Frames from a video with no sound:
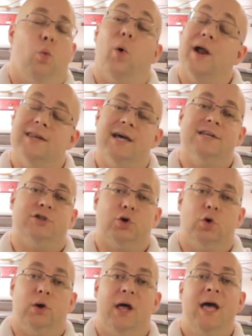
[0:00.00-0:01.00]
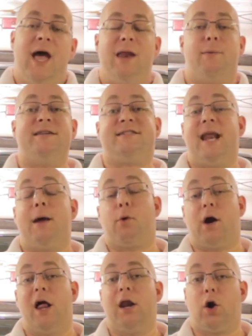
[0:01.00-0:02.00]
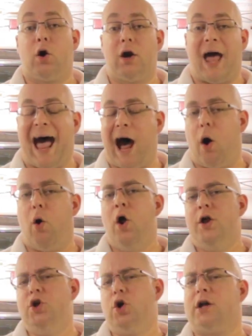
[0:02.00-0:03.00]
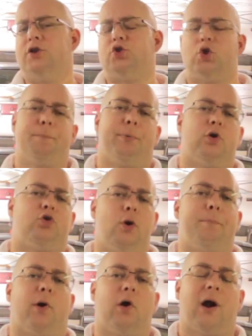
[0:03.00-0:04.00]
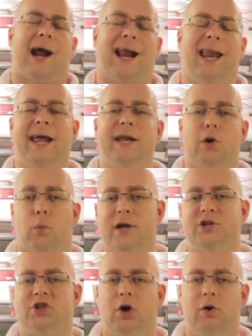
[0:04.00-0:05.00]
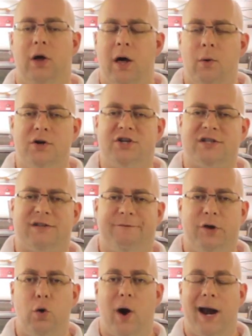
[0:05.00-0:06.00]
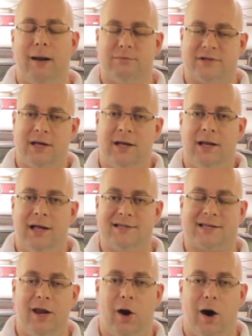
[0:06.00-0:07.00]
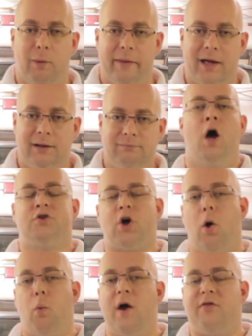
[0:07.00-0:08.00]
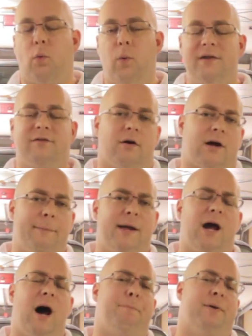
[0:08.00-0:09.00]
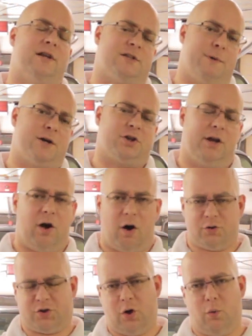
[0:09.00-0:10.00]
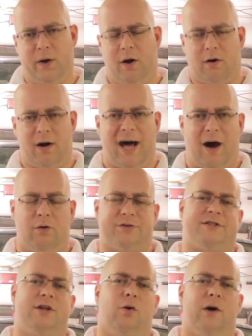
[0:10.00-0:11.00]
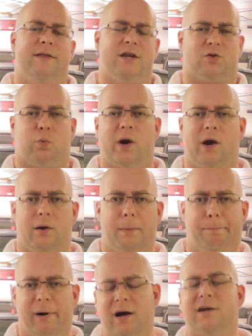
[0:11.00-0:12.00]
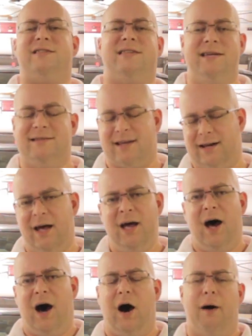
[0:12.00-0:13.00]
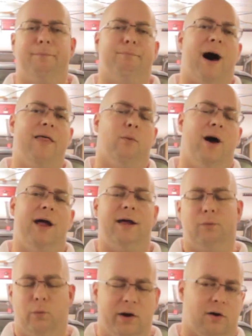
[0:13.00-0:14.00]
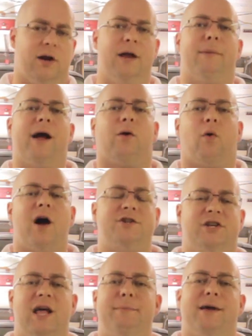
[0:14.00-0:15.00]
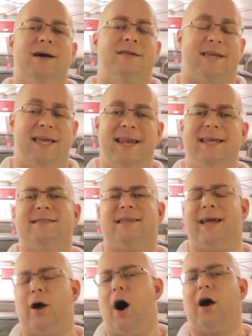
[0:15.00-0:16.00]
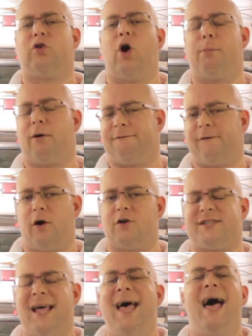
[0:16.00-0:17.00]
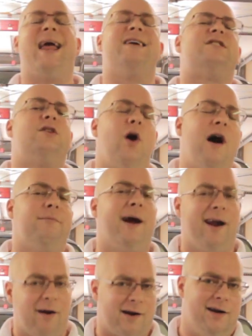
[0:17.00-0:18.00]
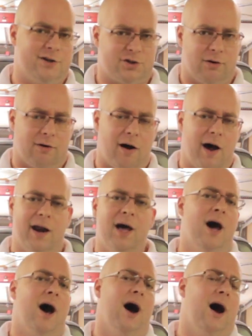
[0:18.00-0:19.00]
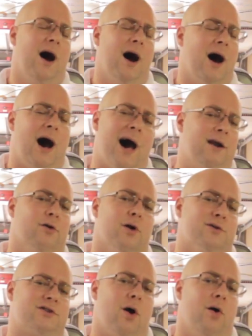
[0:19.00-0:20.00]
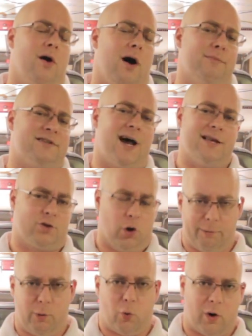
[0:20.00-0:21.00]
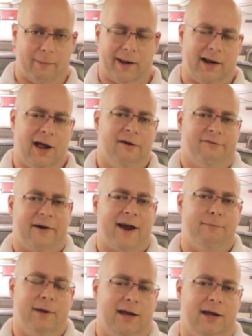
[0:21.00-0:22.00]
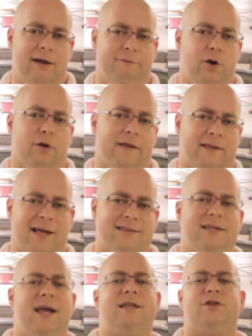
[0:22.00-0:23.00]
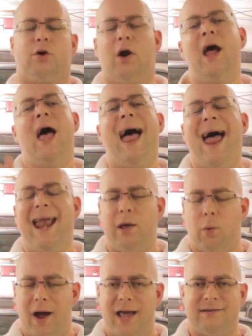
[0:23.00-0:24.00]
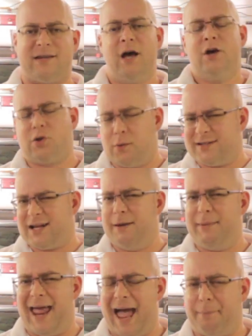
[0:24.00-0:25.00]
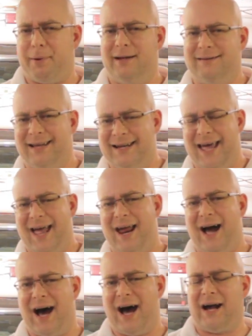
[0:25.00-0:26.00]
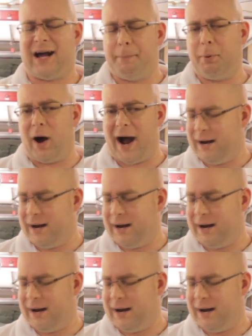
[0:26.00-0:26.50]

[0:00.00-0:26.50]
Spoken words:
one day soon. Anyways, today we're gonna learn how you can super duper clean your windshield with just a few items. Let's get on with it. So with winter coming up, and especially also we are now still in this weird bug season. By the way, we are in my garage today because it is like October 1st and I still have my air conditioner on. I don't know what's going on besides global warming. Fight me if you don't think that's the answer. Anyways, so what's going to be happening today, a couple of